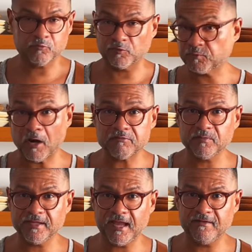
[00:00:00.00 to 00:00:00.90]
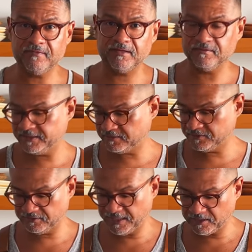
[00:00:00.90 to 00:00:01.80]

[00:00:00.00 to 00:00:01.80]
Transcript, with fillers: was probably having like a little